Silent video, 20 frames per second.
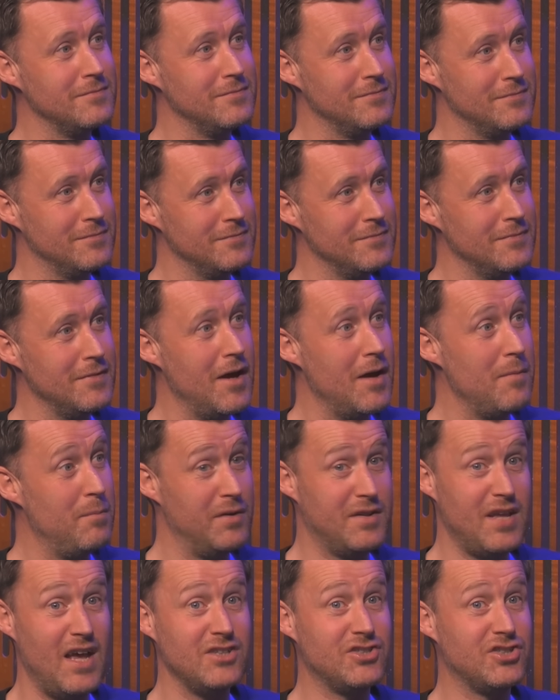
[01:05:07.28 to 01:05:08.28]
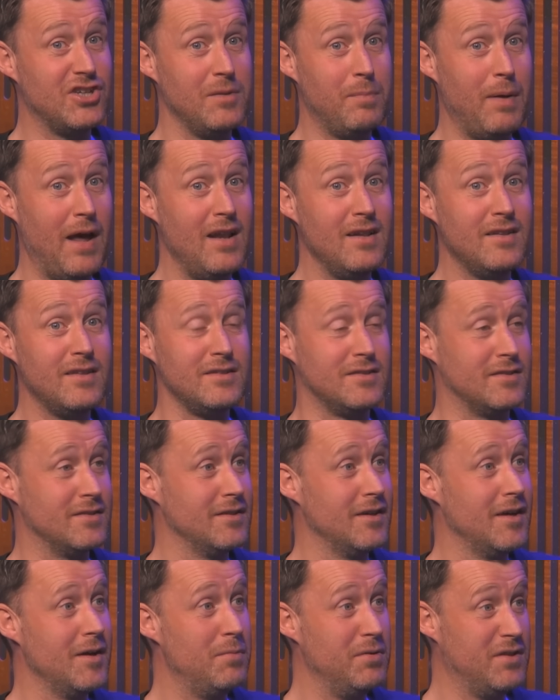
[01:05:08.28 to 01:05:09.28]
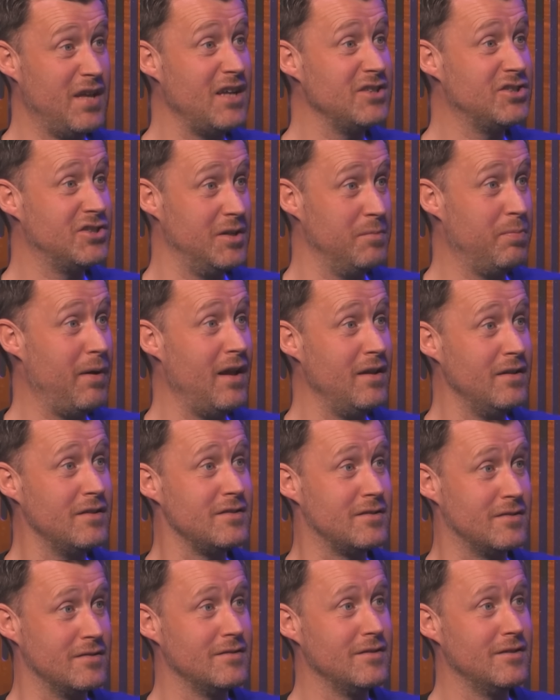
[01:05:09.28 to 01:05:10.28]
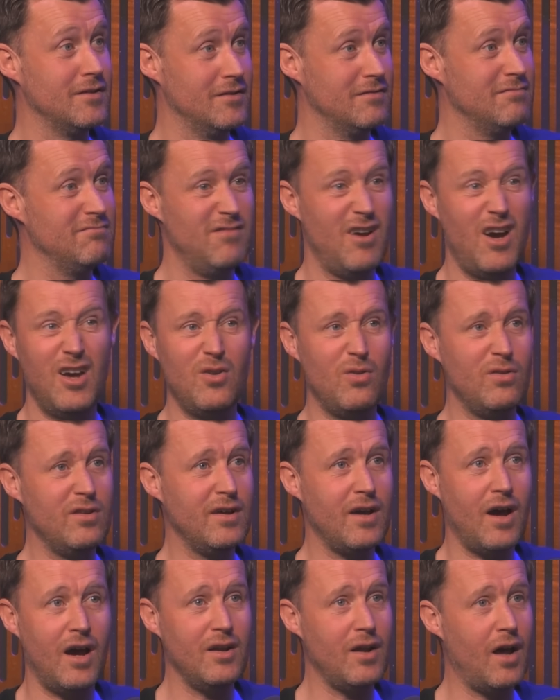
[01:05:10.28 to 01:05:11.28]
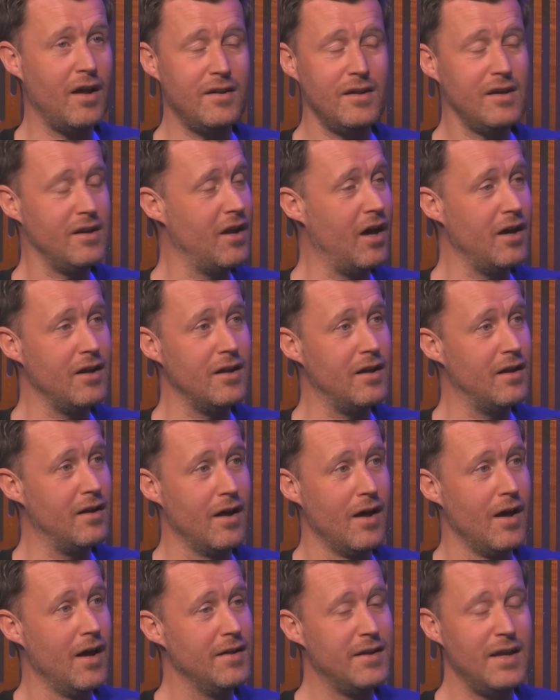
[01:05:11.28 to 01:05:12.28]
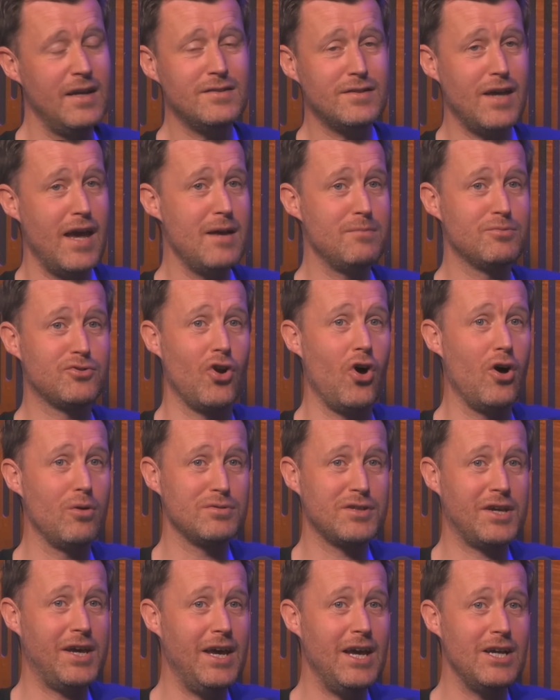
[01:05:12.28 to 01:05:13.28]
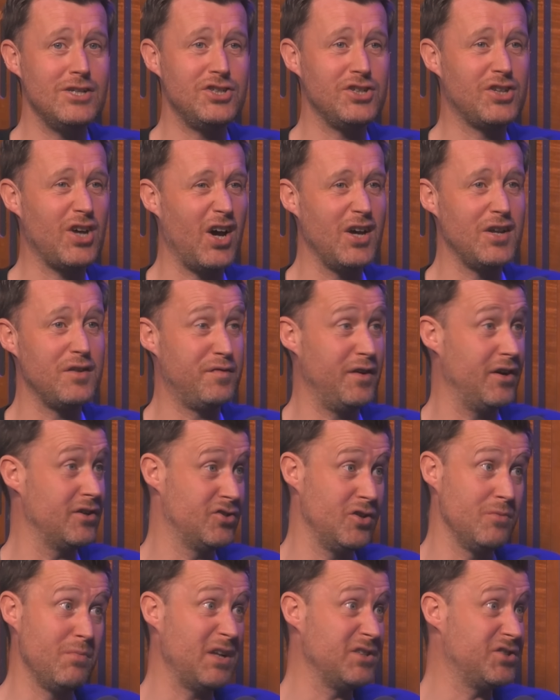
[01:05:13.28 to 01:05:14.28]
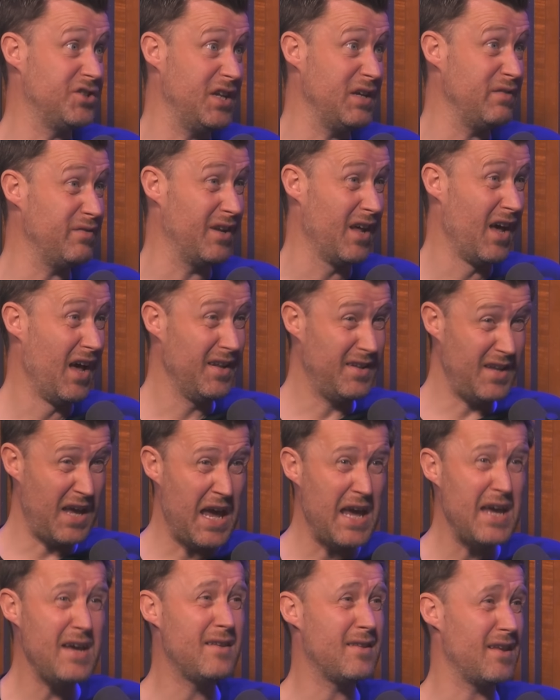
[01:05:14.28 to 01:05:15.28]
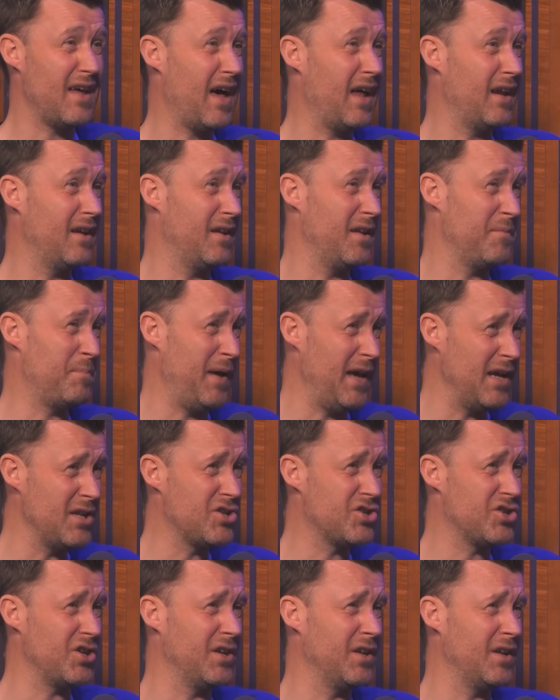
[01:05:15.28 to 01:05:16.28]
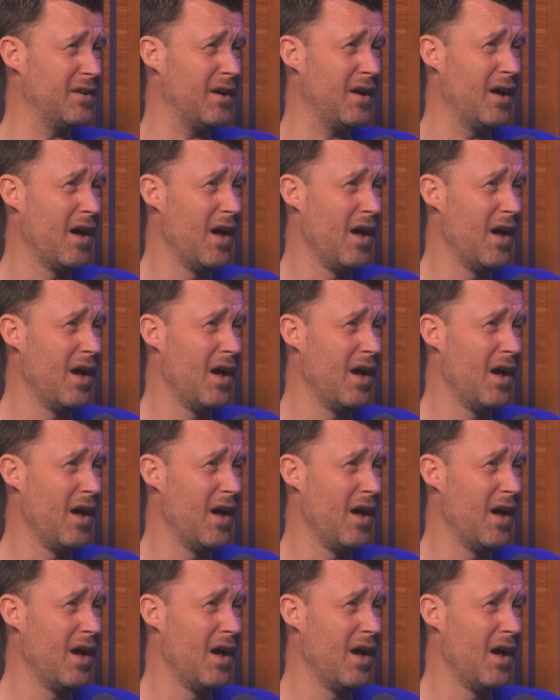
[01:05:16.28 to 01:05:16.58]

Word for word: Ooh, potentially I'd, penalties. I'd take that. Potentially more, penalties. More points in the beer hall yeah, for me. Think, I, I think United. These games are always cagey, tight affairs. You mentioned even the heat and the pitch mm-hmm. and the yeah.